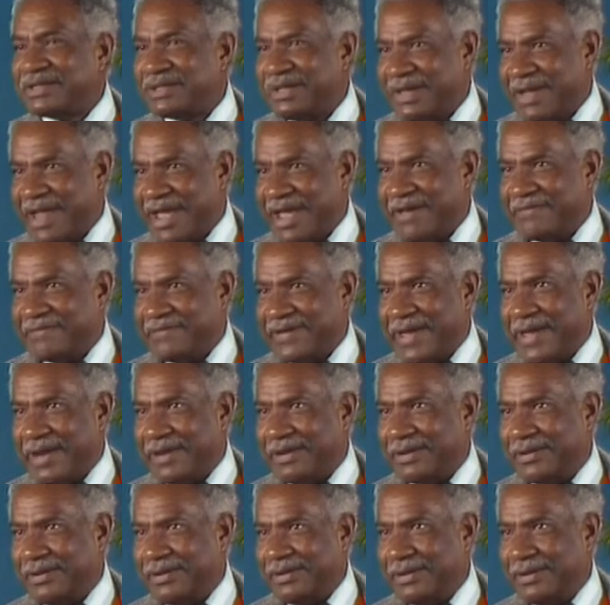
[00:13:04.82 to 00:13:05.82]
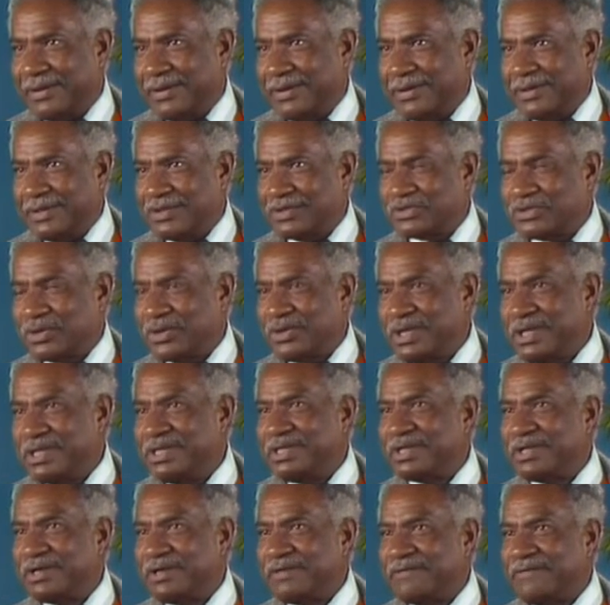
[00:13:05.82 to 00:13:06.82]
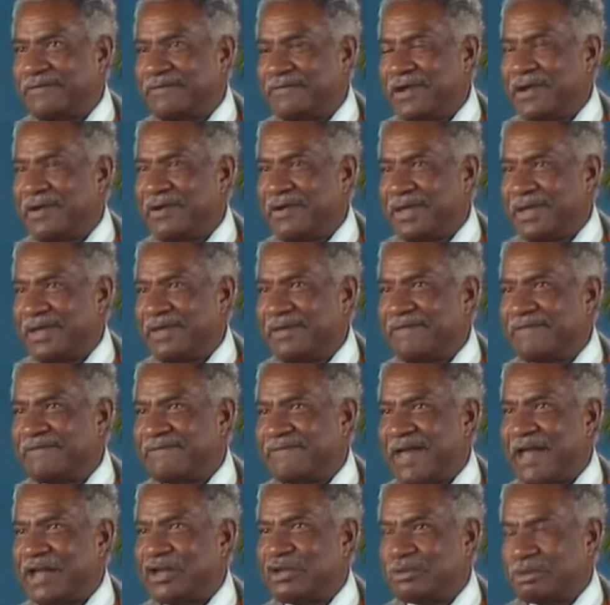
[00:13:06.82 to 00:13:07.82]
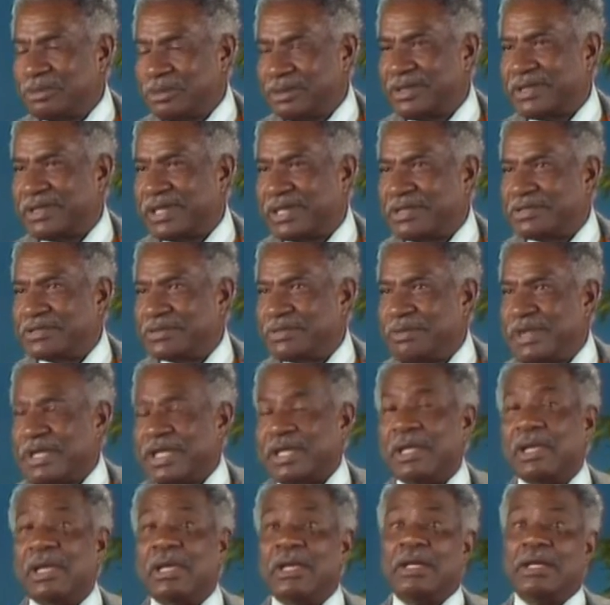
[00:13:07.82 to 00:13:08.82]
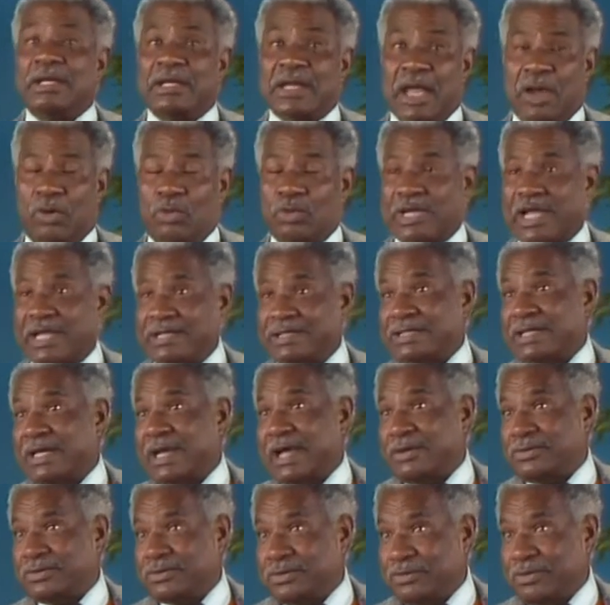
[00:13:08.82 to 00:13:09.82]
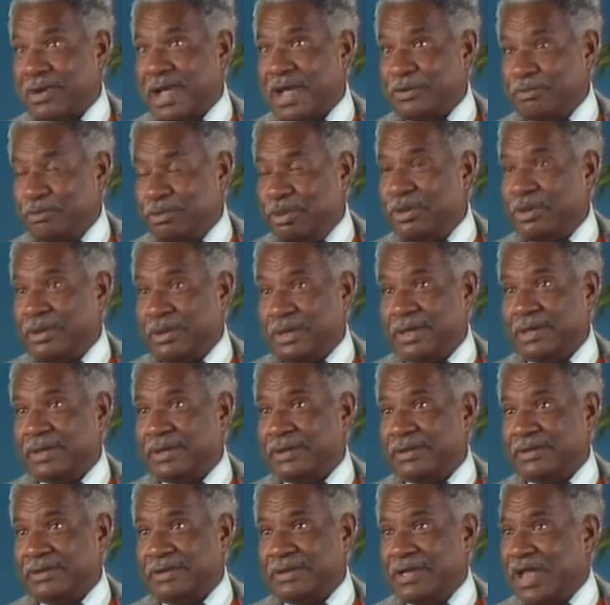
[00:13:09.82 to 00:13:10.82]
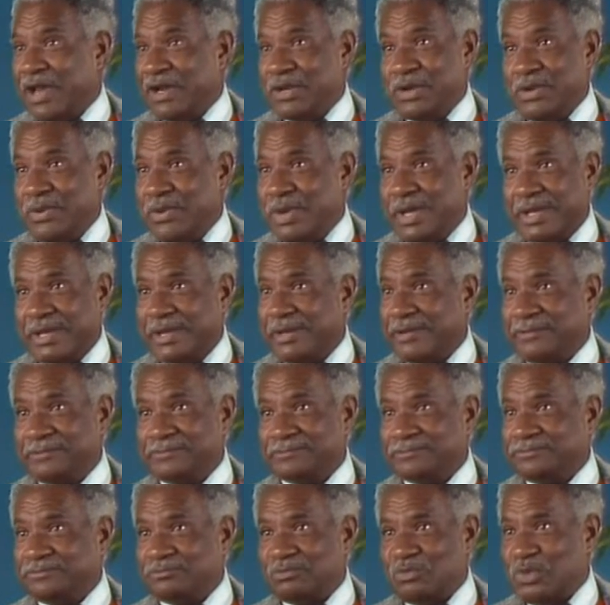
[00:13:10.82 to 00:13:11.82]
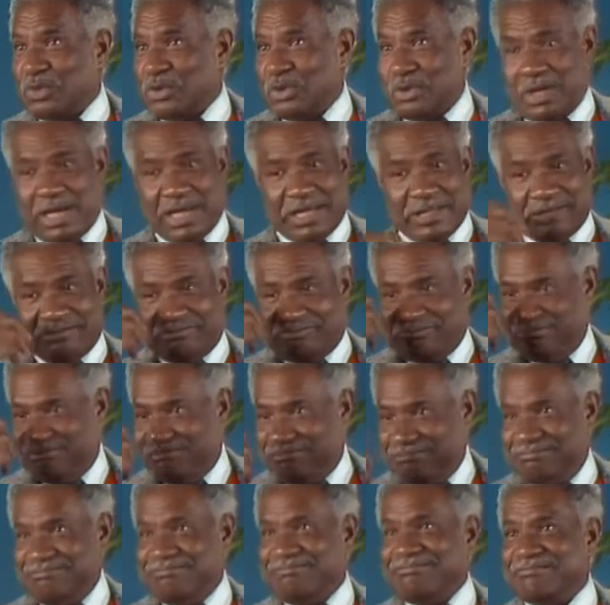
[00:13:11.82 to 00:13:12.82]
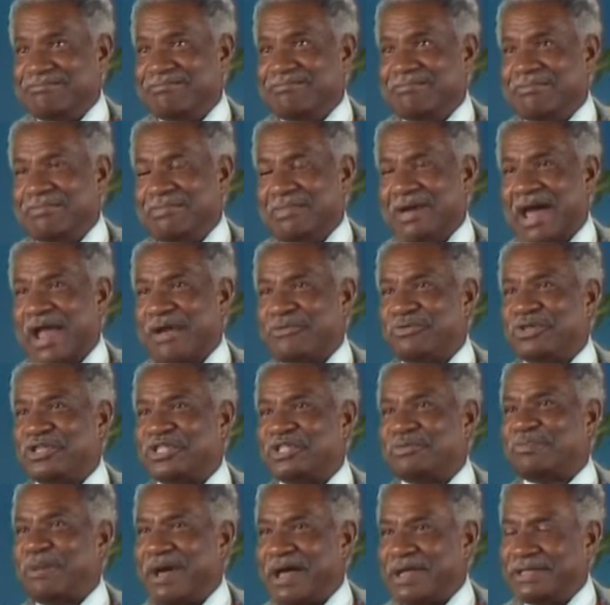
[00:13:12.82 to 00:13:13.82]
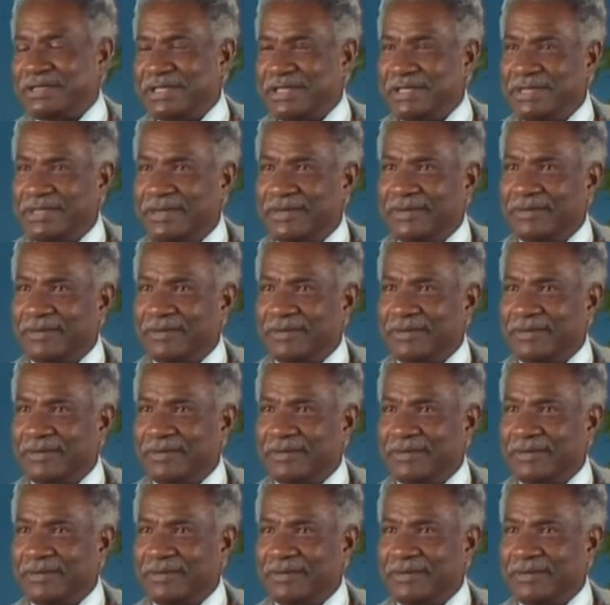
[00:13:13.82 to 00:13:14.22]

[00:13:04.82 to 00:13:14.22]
laugh at it. So he'd done a very valuable thing to me. Now, when I sat down to write Purlie, not knowing it, you know, I, I responded